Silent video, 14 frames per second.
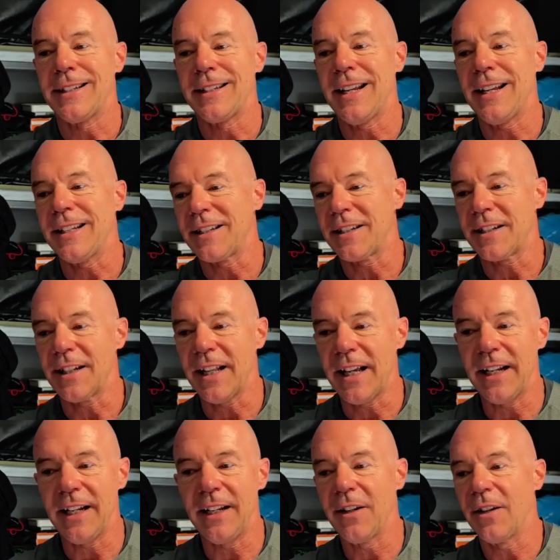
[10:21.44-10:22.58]
it's not
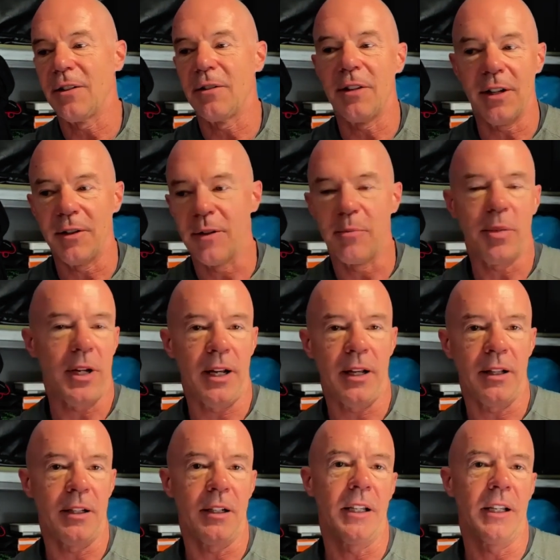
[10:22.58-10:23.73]
sliding all around the
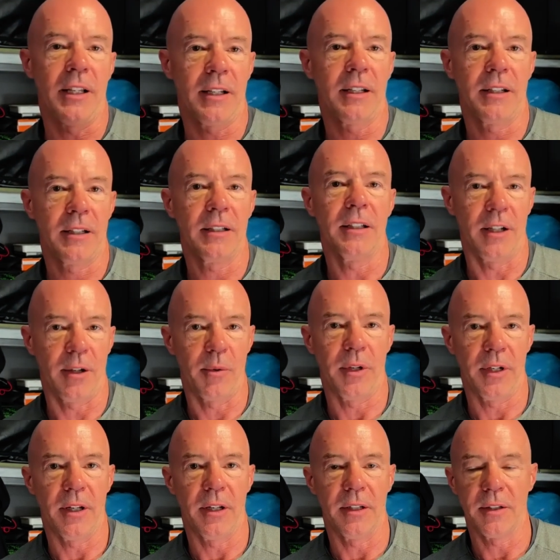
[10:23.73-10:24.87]
palette like
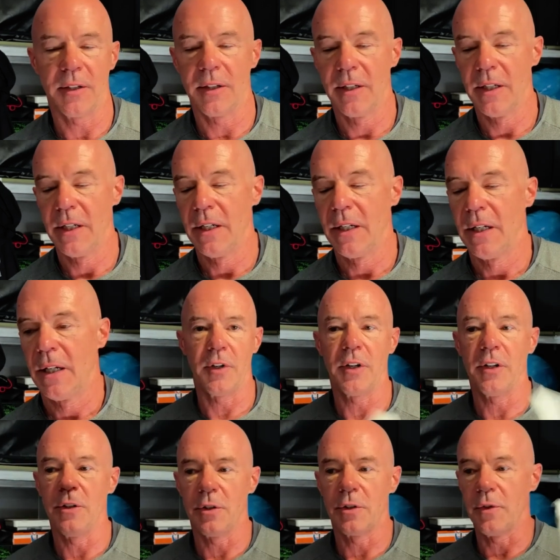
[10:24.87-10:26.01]
liquid does. It's
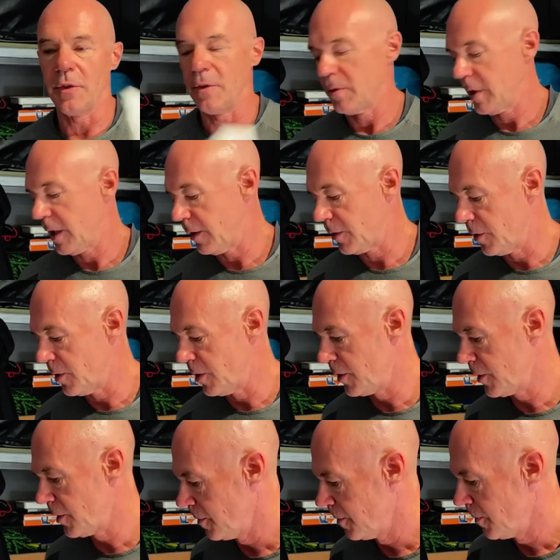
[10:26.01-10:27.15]
very useful
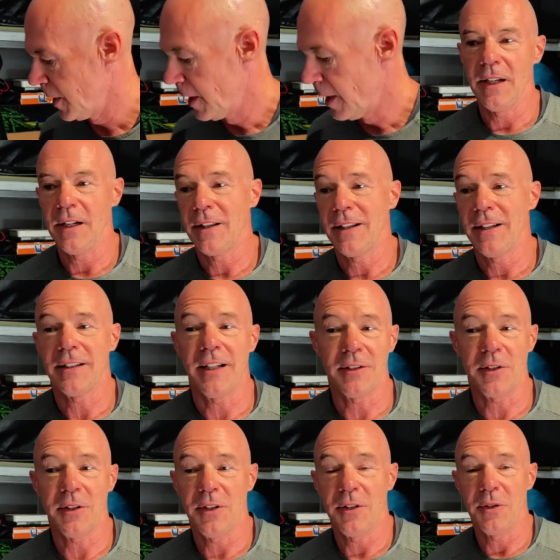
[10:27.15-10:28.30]
outdoors. And I think
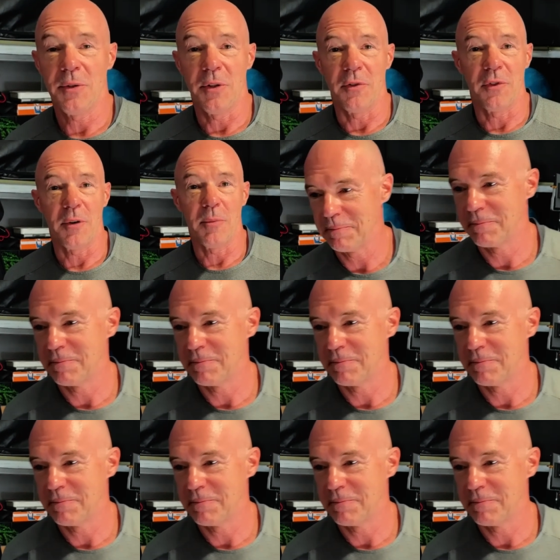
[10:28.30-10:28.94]
that's going to do it.